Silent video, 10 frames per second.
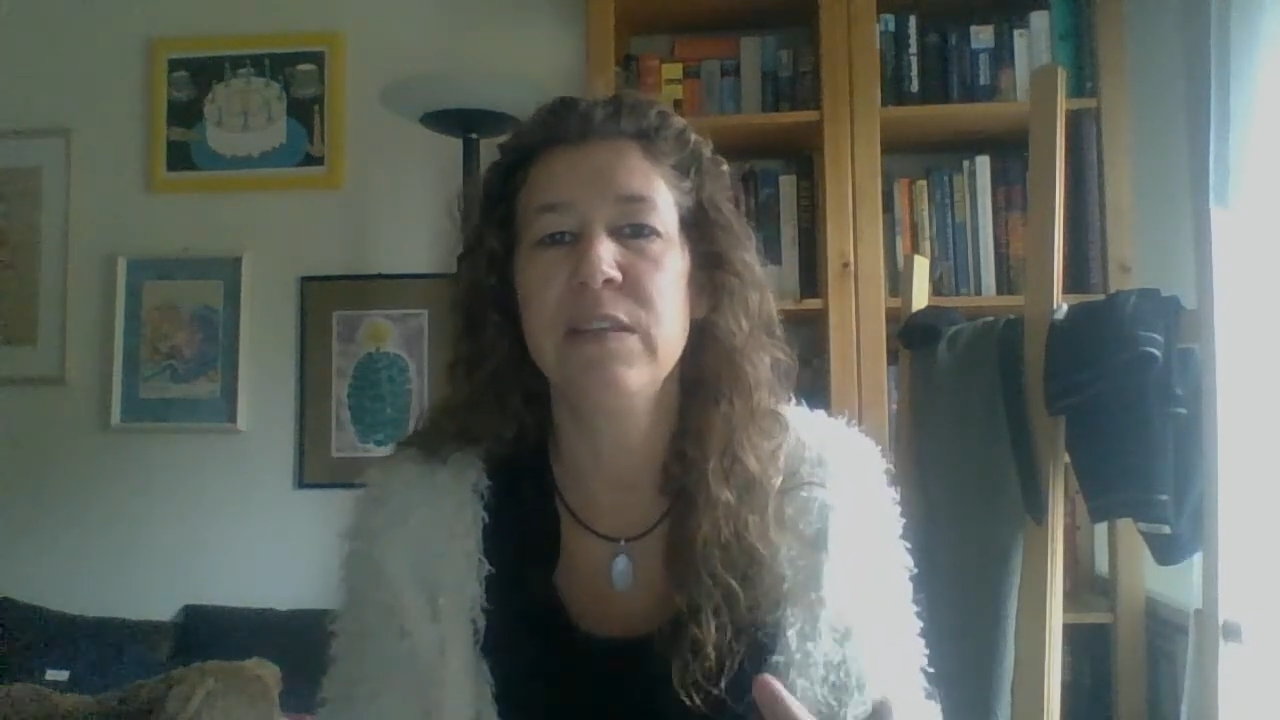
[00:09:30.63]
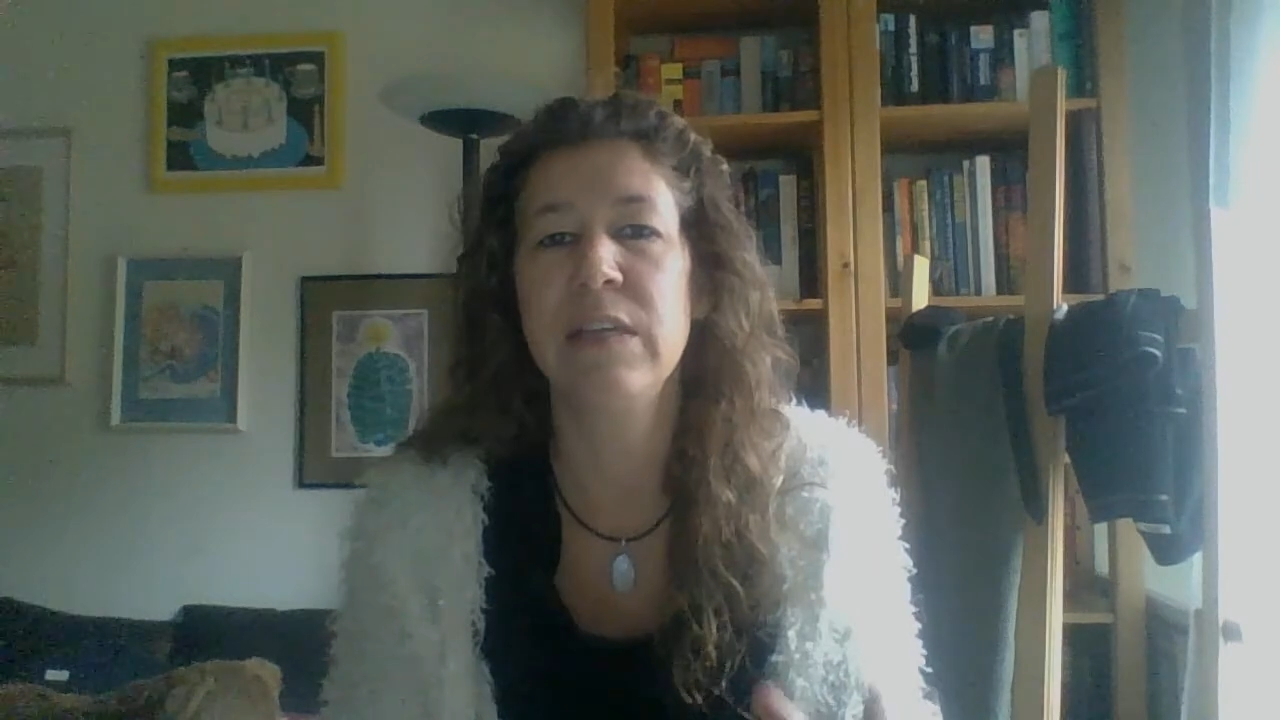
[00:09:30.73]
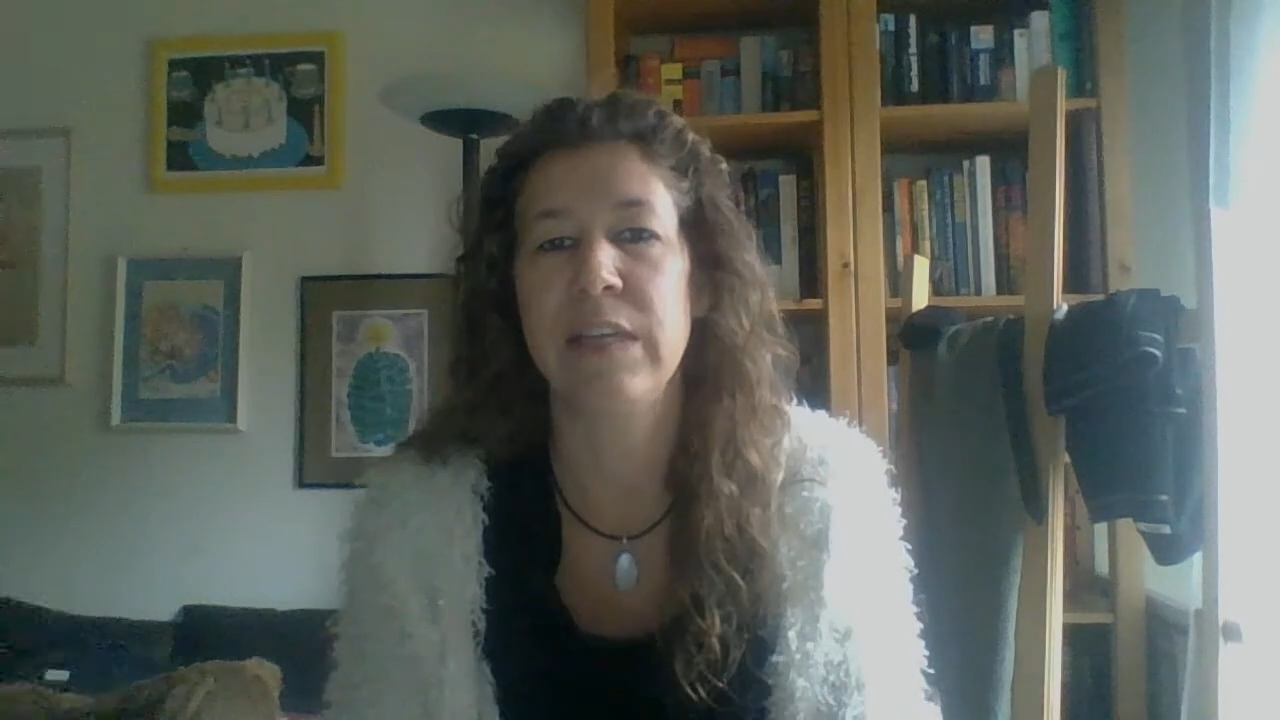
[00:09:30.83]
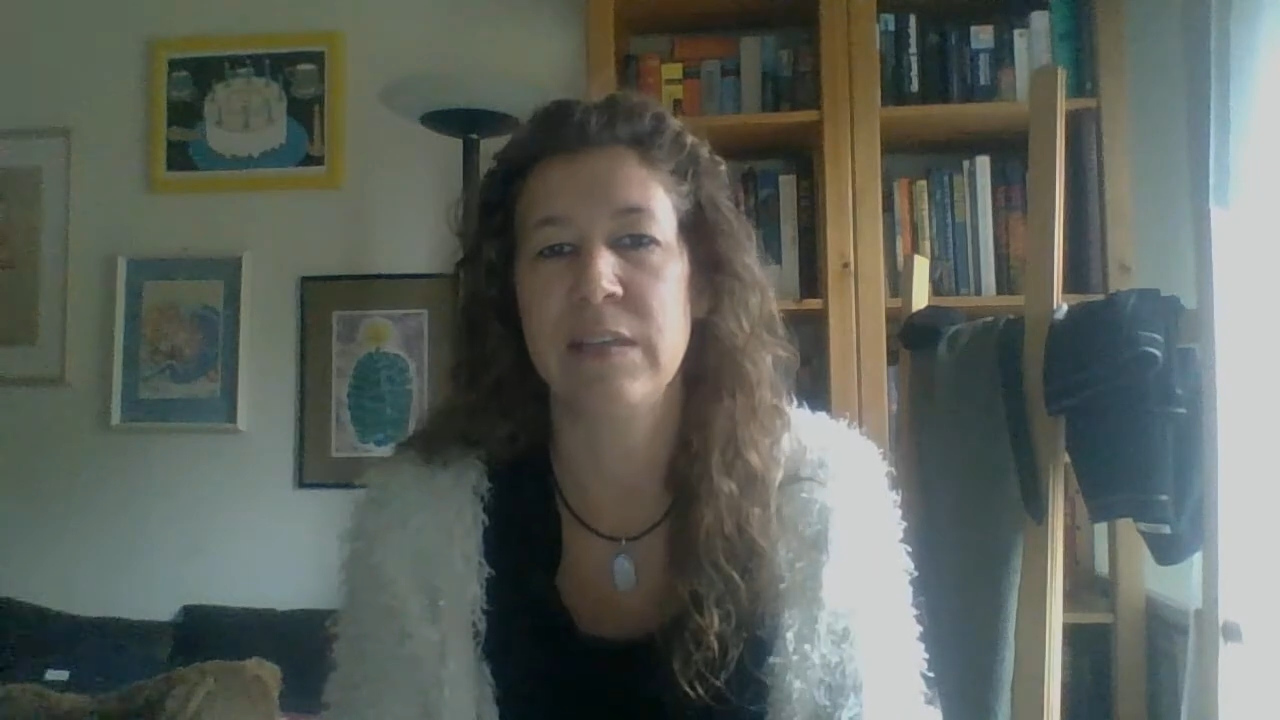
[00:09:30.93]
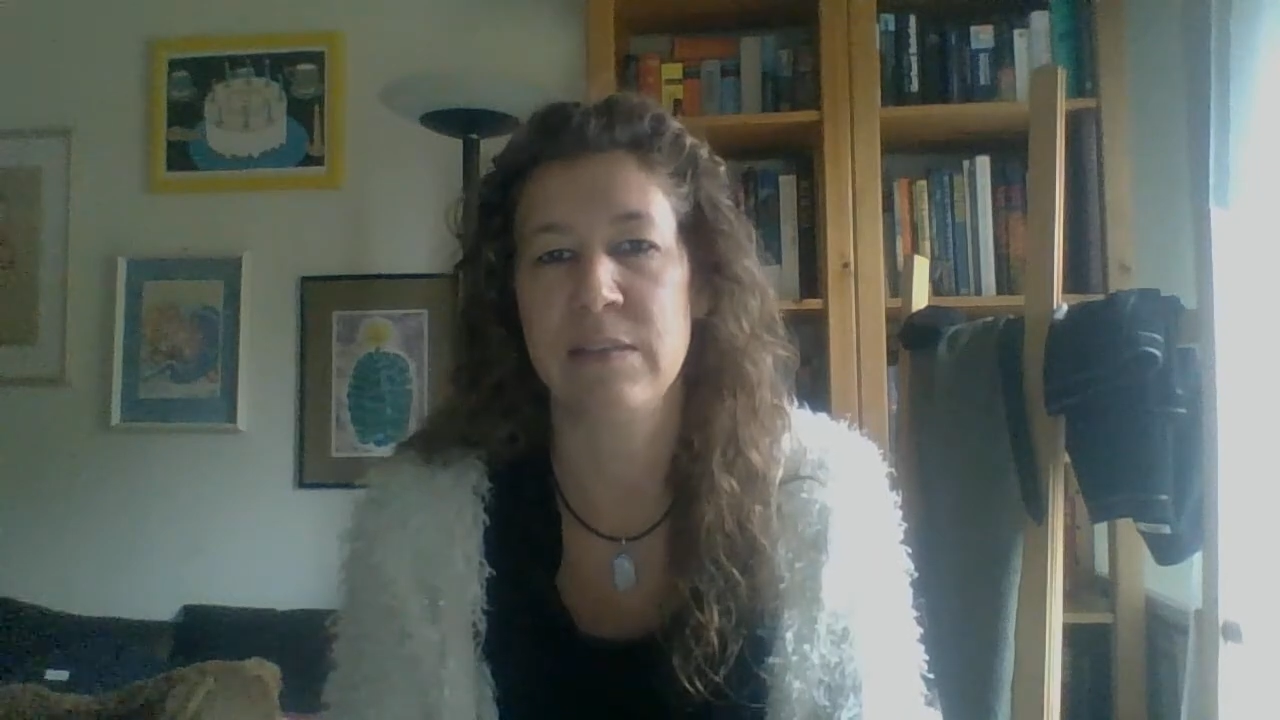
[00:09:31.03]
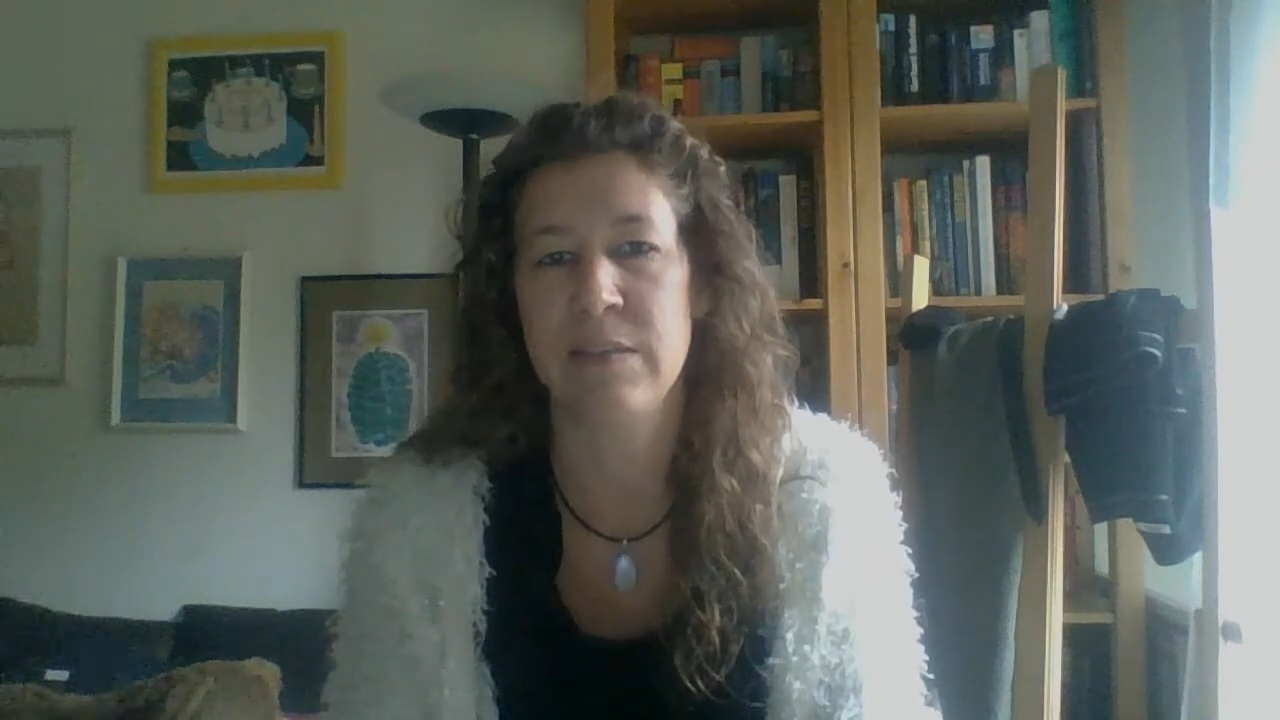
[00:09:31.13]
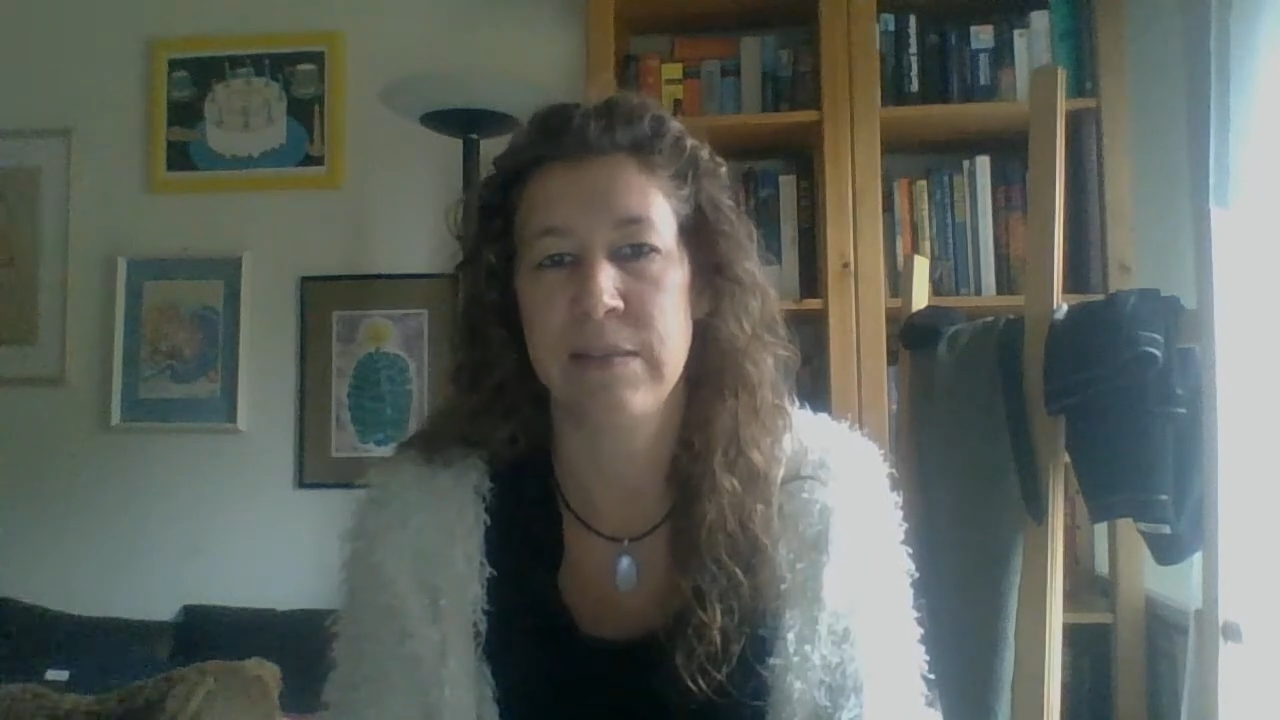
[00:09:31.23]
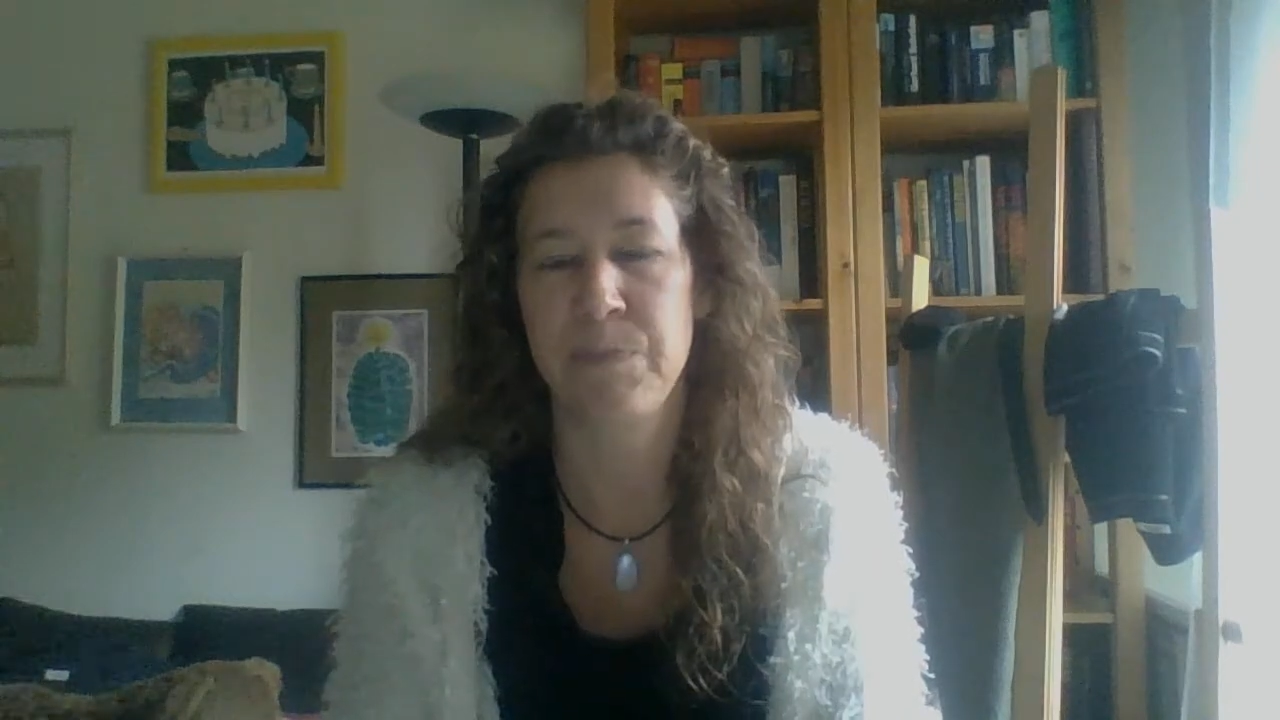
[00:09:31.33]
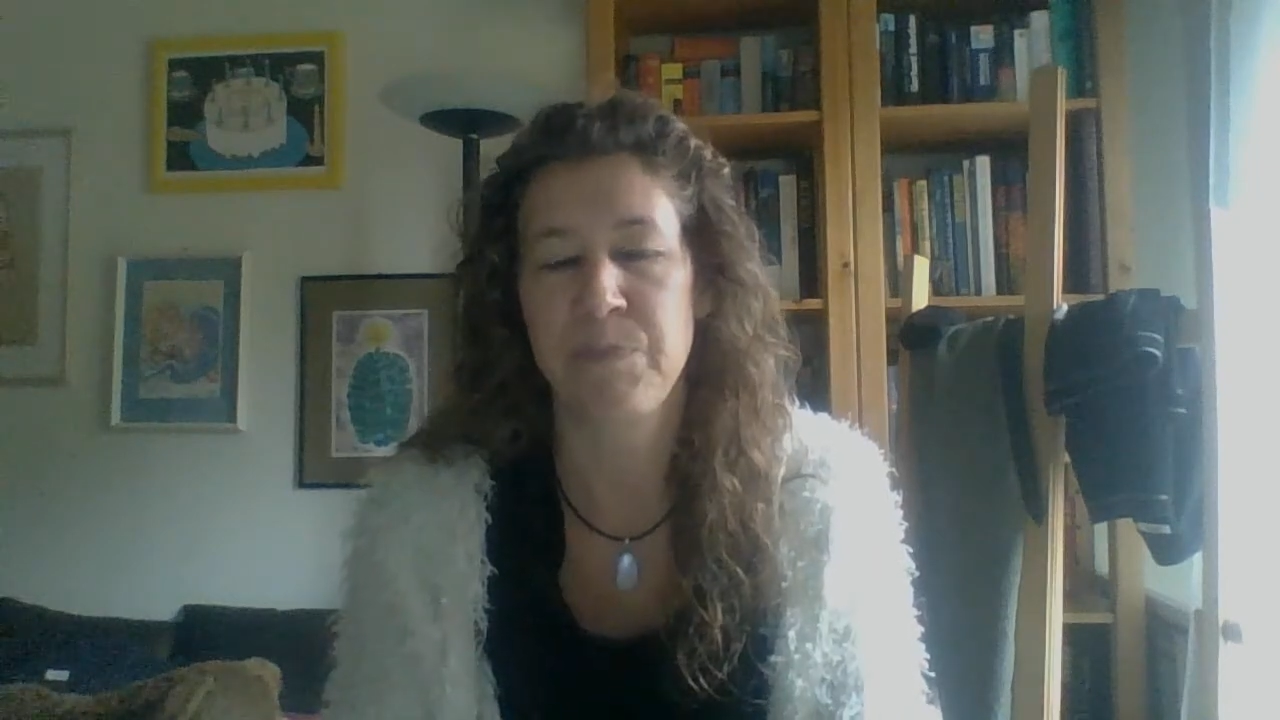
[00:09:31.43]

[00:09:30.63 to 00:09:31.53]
things